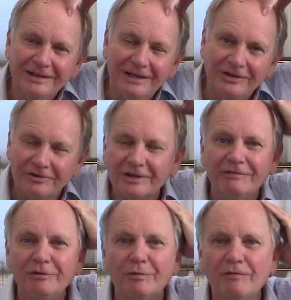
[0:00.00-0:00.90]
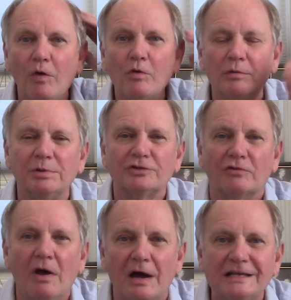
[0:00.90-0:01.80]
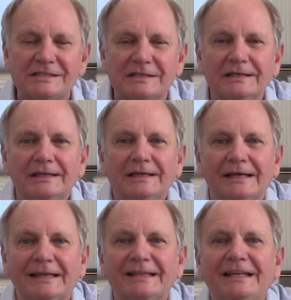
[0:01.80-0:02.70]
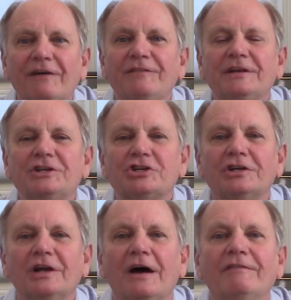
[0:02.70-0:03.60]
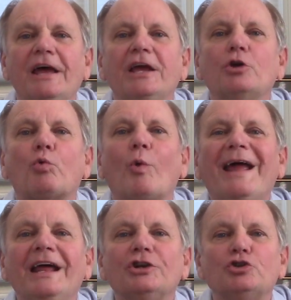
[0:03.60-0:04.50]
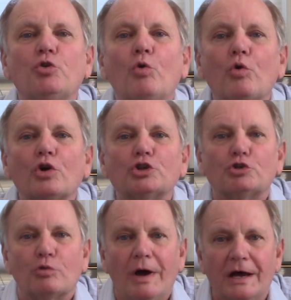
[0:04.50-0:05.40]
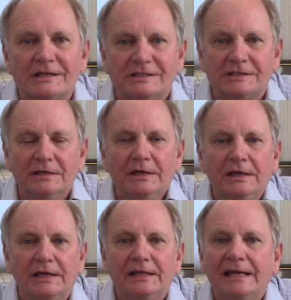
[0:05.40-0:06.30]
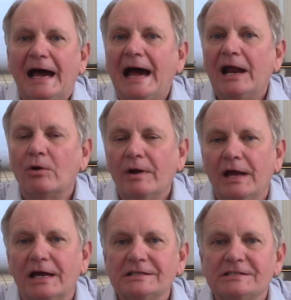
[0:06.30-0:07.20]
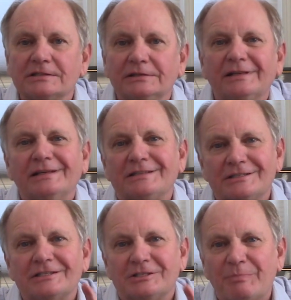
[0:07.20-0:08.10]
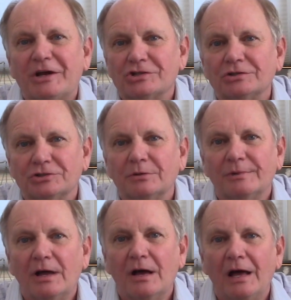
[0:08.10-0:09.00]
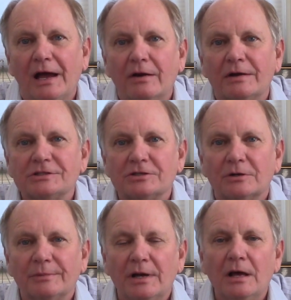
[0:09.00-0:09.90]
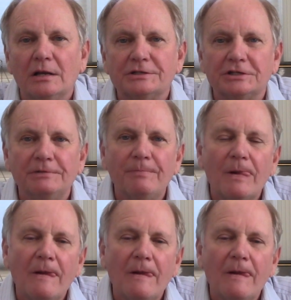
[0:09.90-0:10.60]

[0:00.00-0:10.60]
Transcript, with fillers: in your living revocable trust. And the definition of a grantor trust in the I R S, and it's a special termino- I R S terminology,